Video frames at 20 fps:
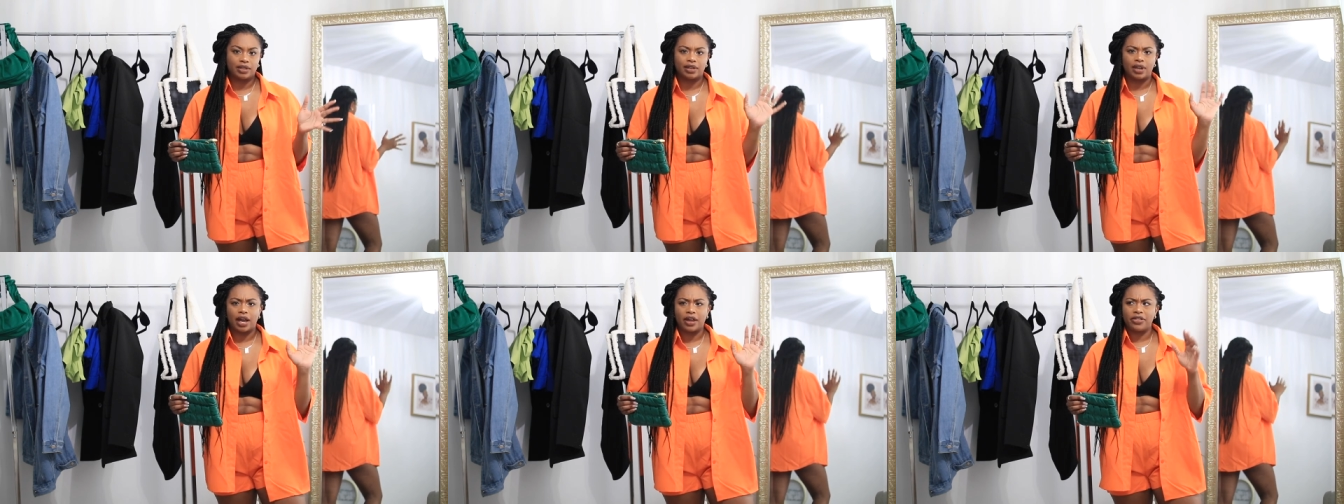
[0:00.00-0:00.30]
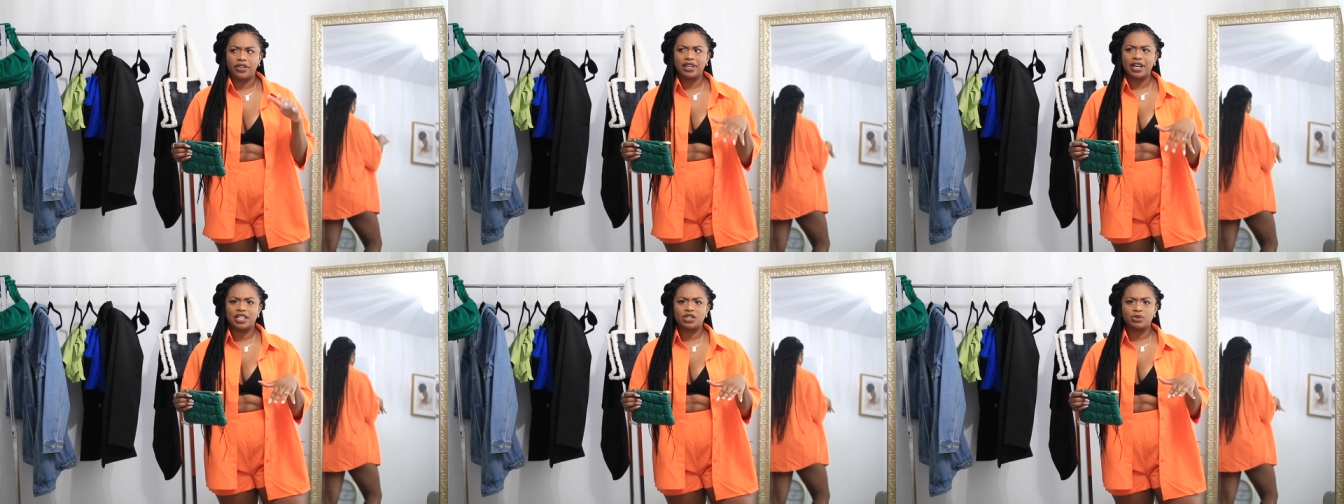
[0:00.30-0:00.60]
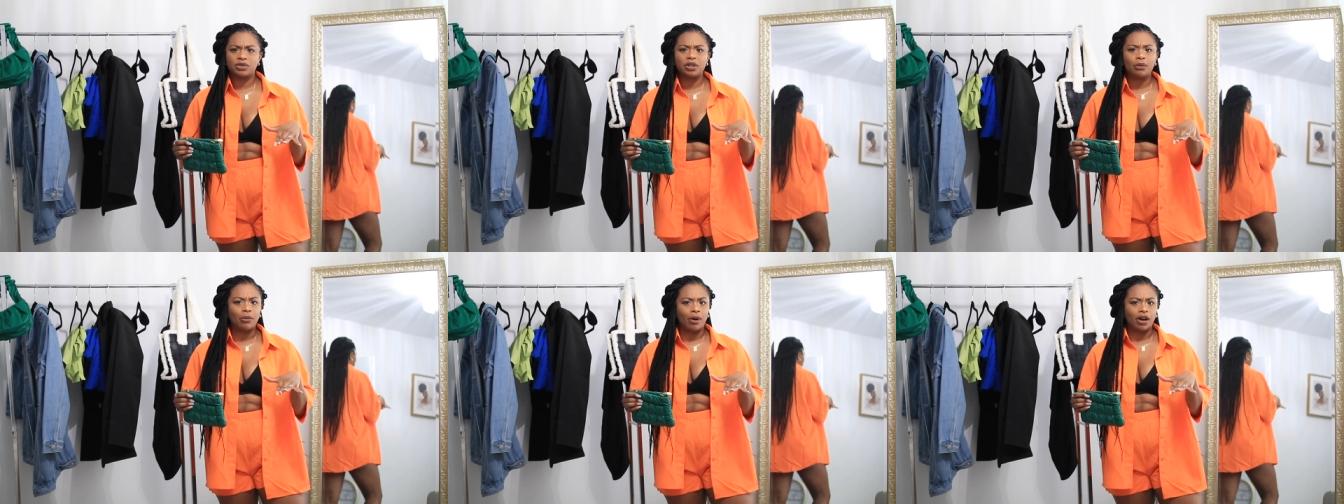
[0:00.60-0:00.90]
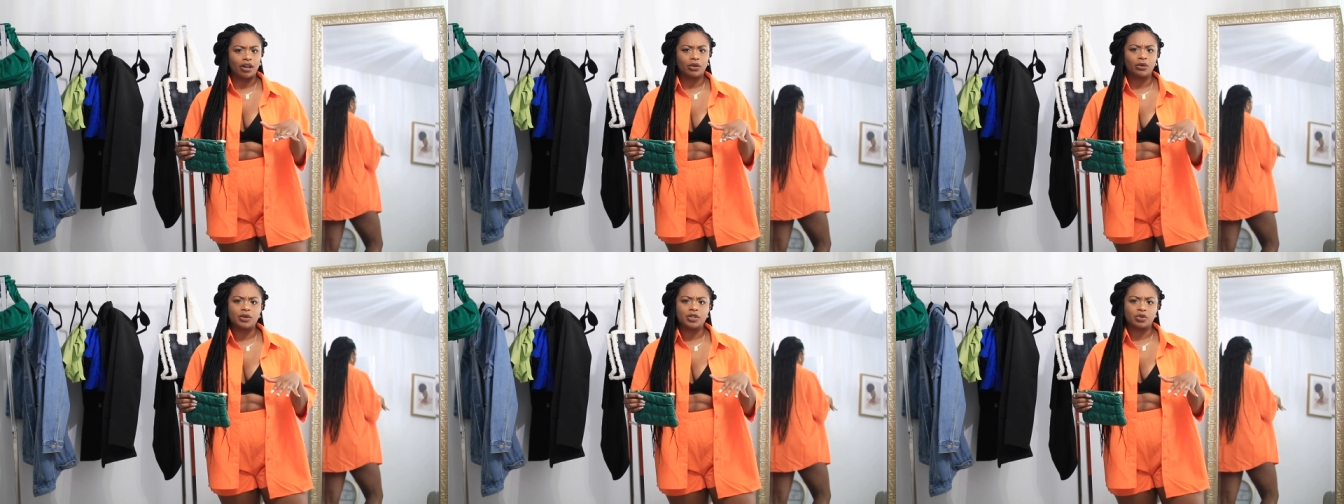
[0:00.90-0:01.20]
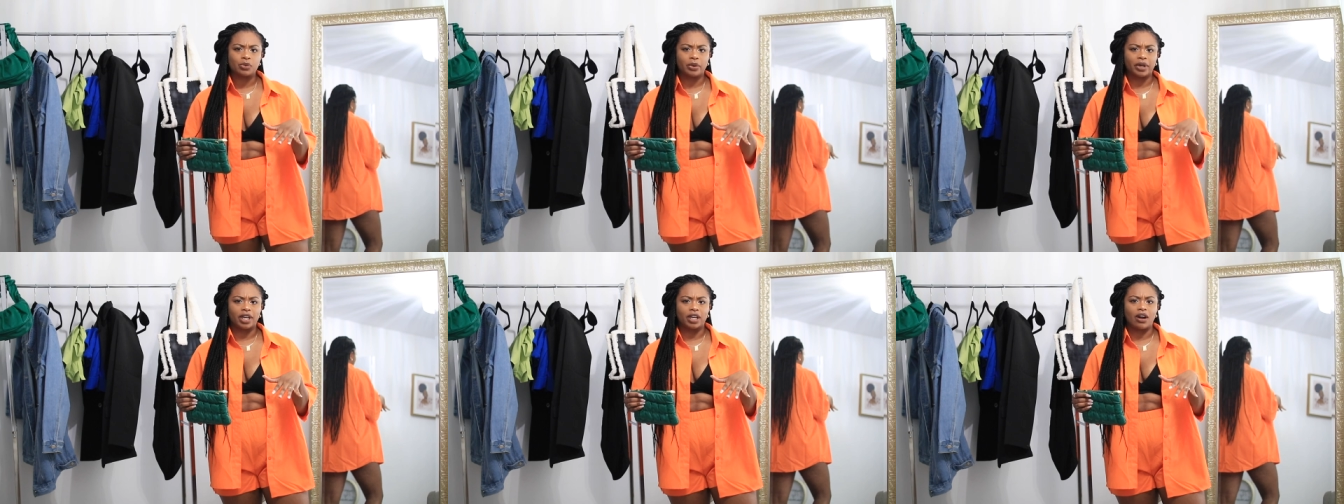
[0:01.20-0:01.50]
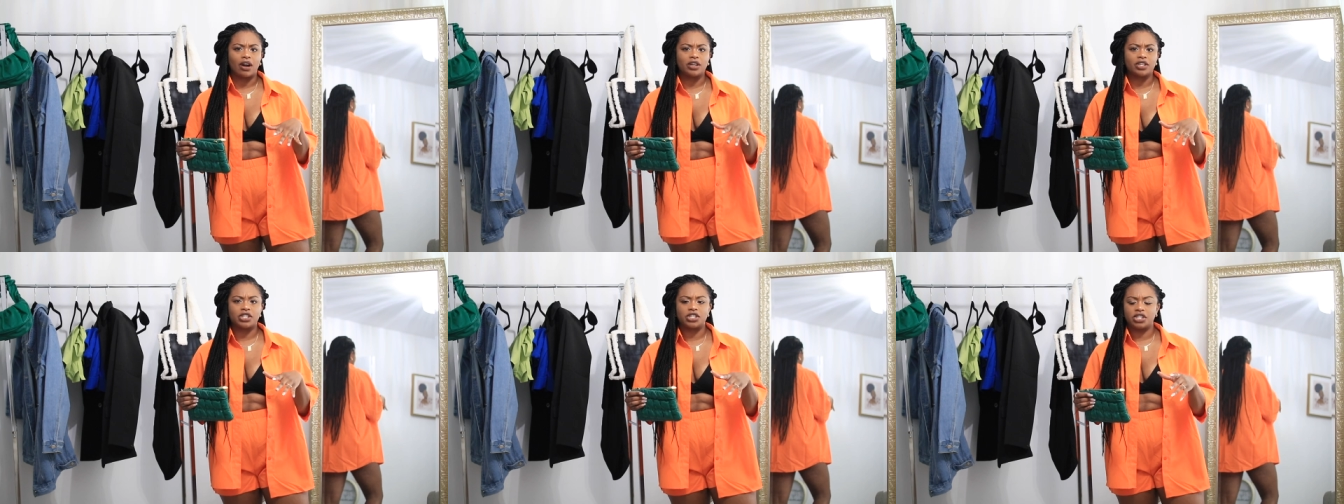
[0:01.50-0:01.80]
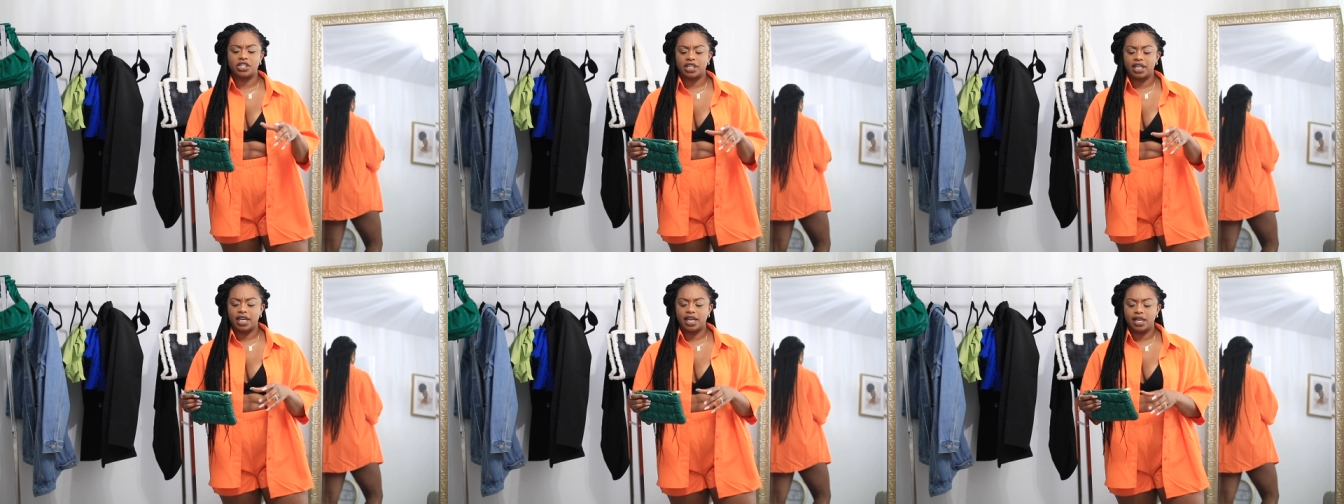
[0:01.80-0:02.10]
I, think that's what the model was wearing on
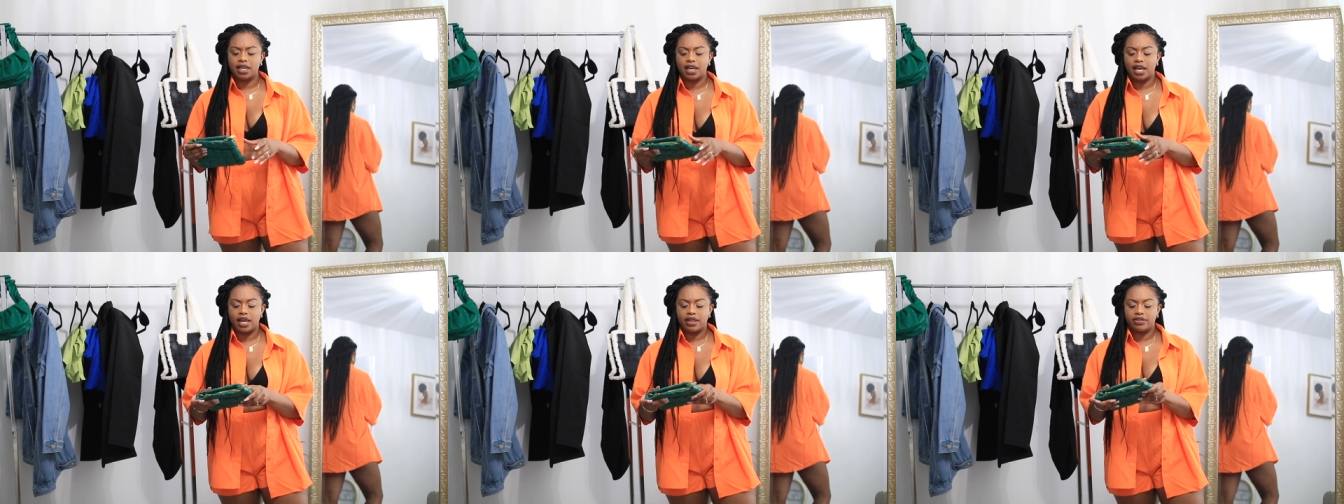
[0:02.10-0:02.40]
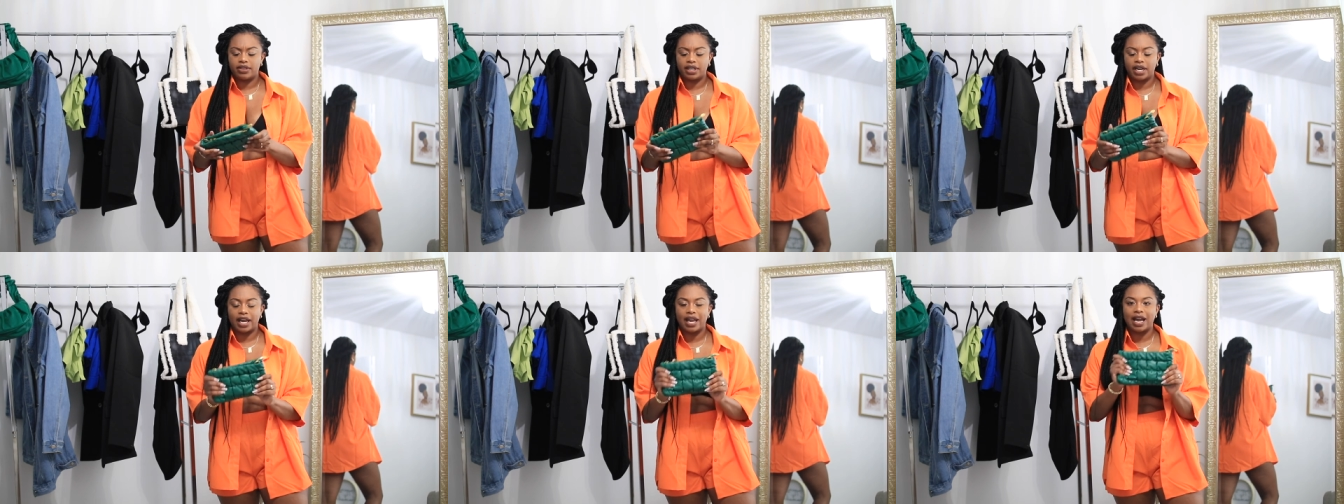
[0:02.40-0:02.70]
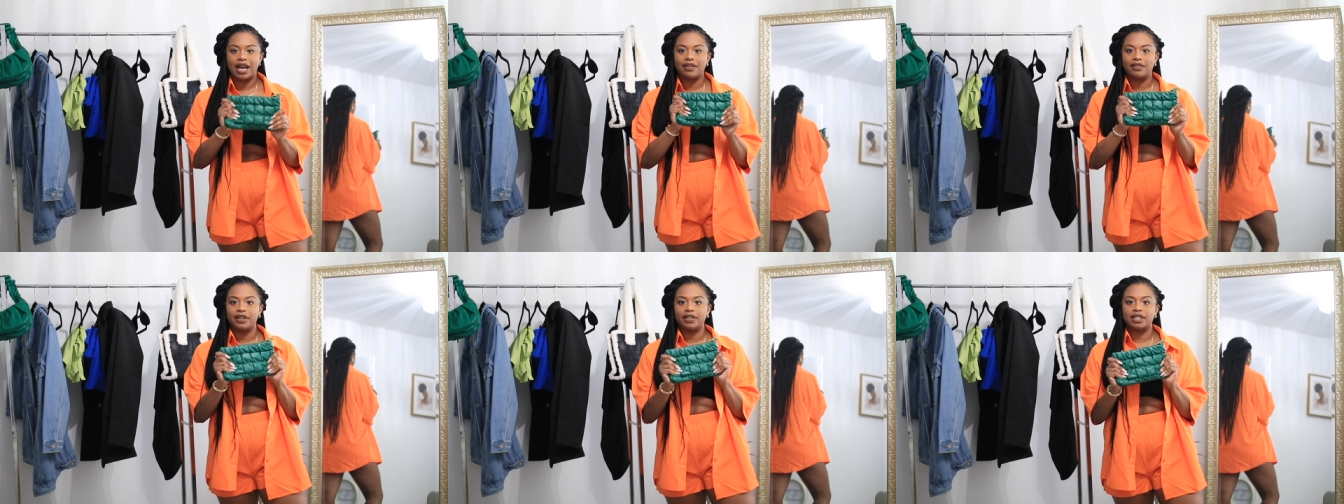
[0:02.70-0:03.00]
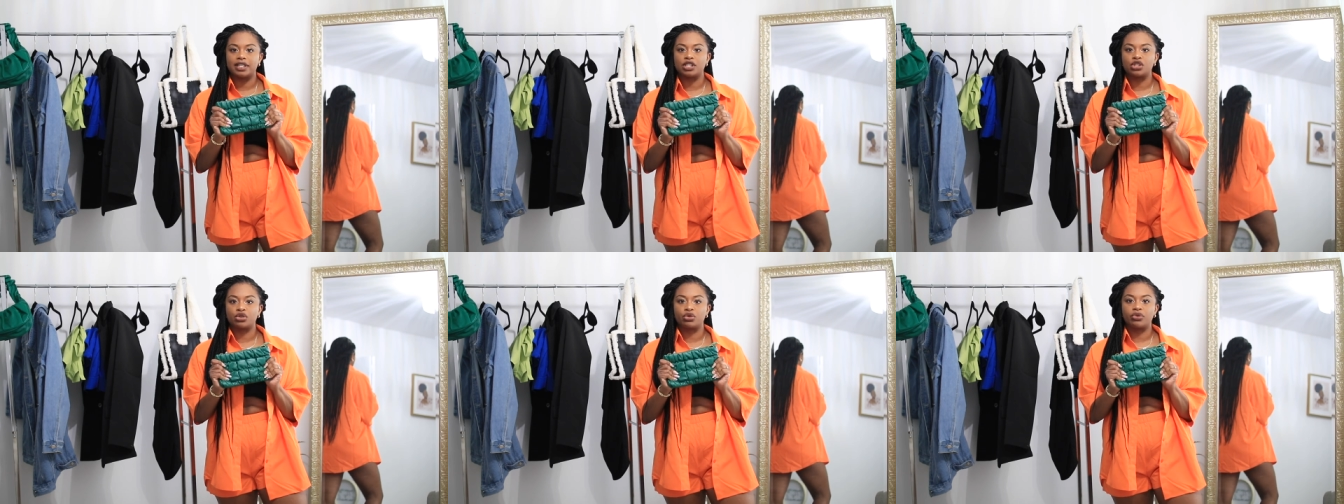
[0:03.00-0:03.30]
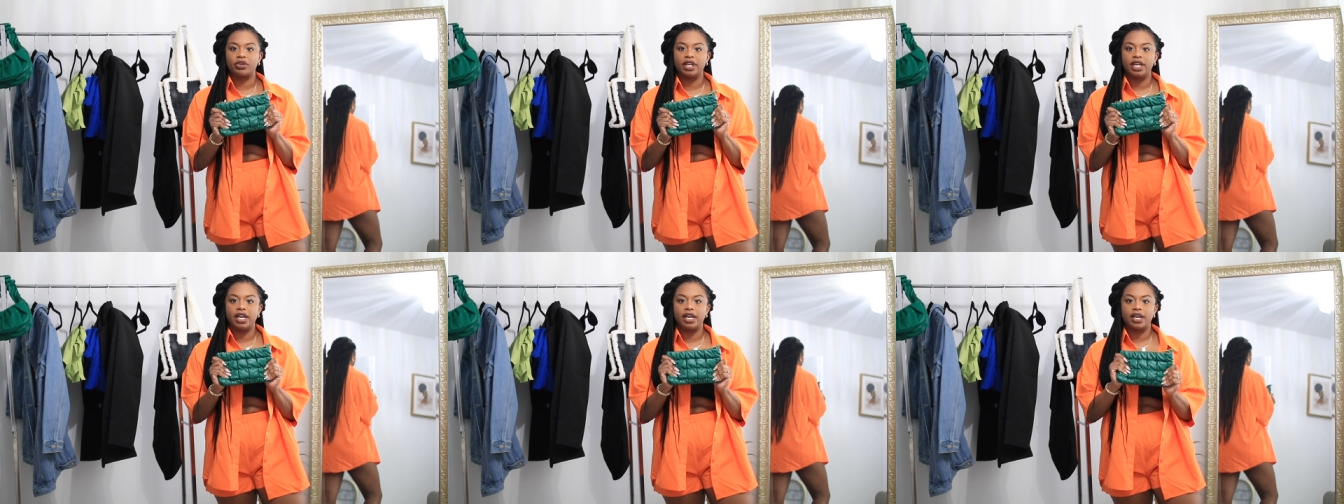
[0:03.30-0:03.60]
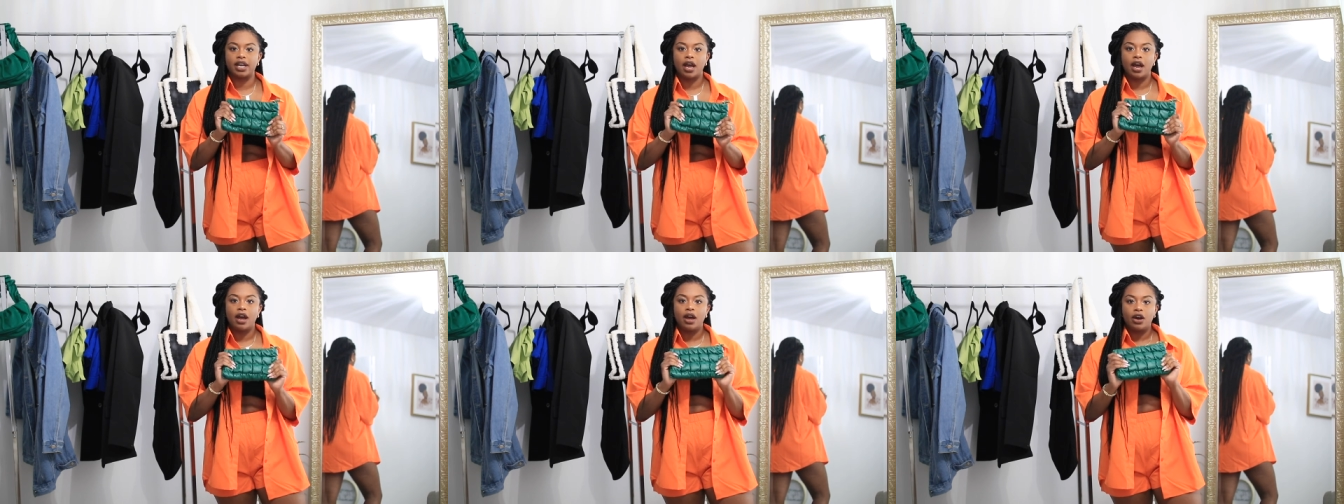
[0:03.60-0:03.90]
Shein. And then I had like this green